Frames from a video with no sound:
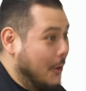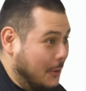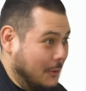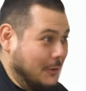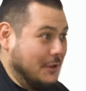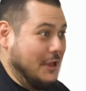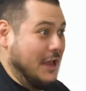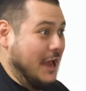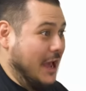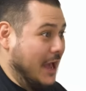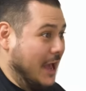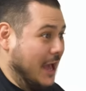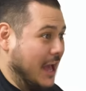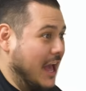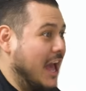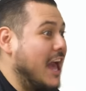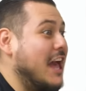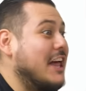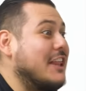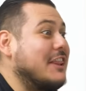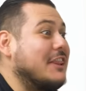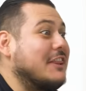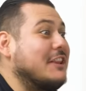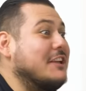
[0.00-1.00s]
Oh yeah,
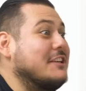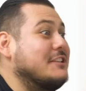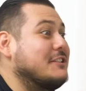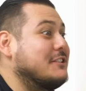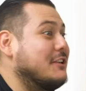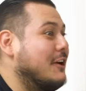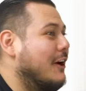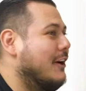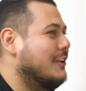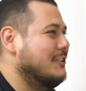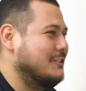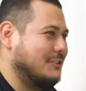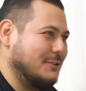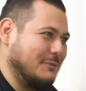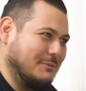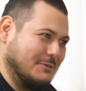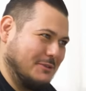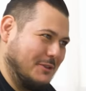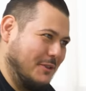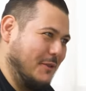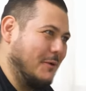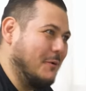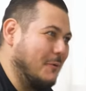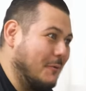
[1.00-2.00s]
this
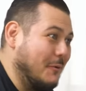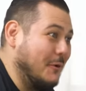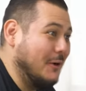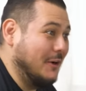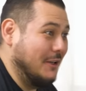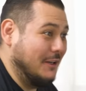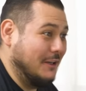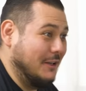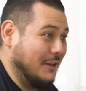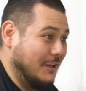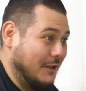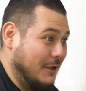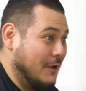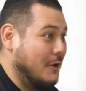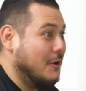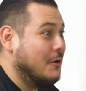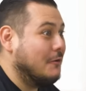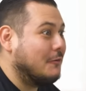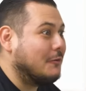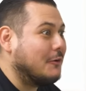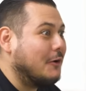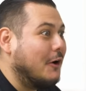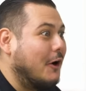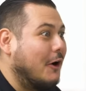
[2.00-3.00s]
costume's the one.
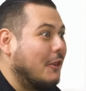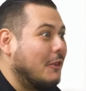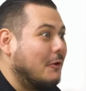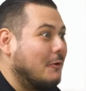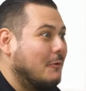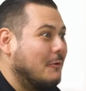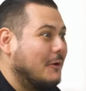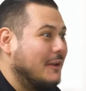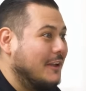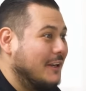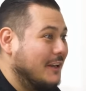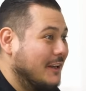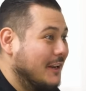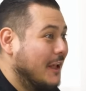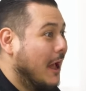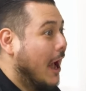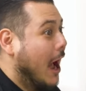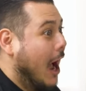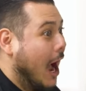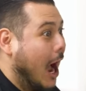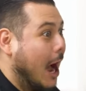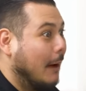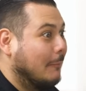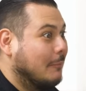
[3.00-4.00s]
For Halloween,
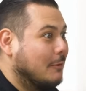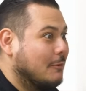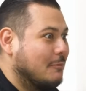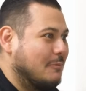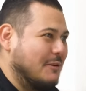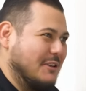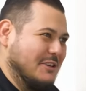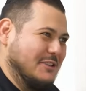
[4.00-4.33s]
I'ma be